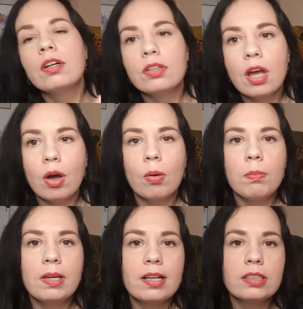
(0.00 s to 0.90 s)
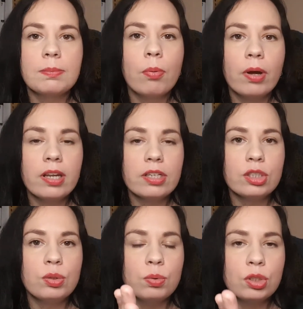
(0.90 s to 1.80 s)
No, because the point
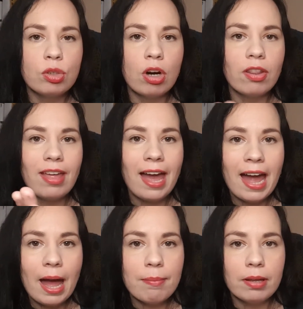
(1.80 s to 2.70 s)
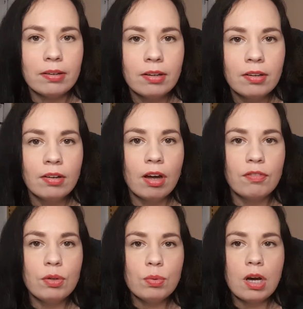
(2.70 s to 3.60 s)
is to start the habit
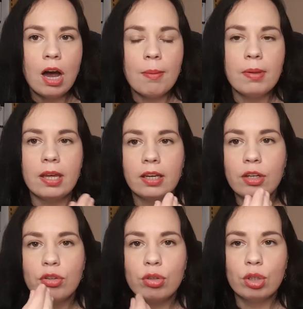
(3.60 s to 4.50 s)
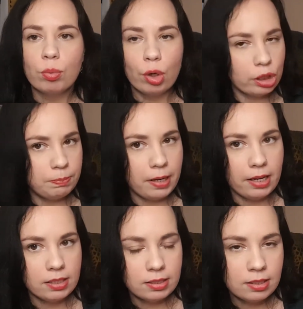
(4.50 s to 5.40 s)
of you coming into your
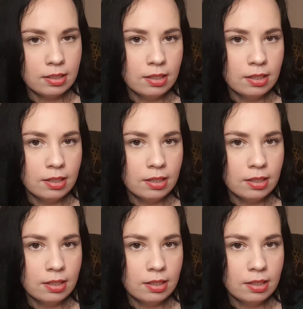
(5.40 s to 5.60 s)
workspace